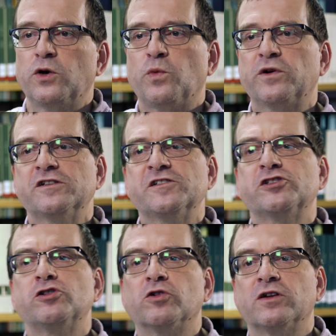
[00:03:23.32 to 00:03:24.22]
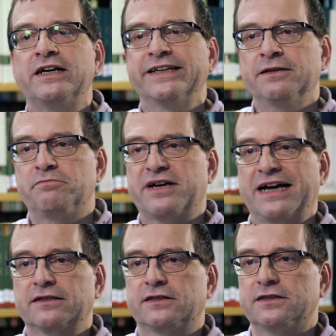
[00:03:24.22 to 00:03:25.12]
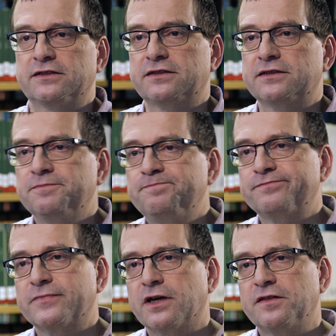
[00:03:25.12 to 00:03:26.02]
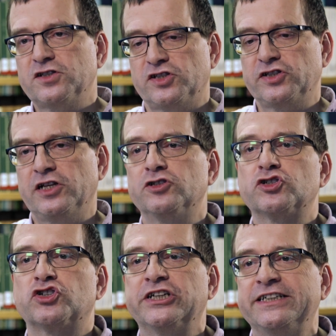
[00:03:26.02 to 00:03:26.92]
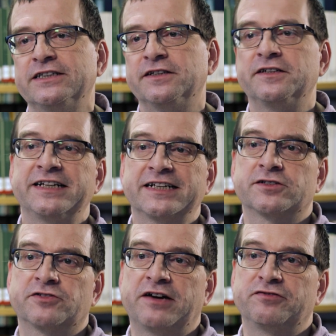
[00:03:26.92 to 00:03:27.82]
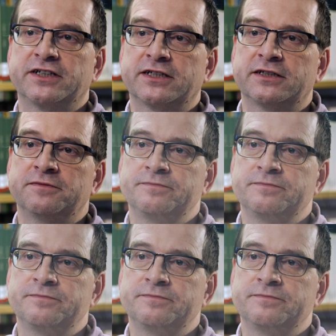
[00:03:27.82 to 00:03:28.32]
What does this look like in practice? This is illustrated in the next graphic.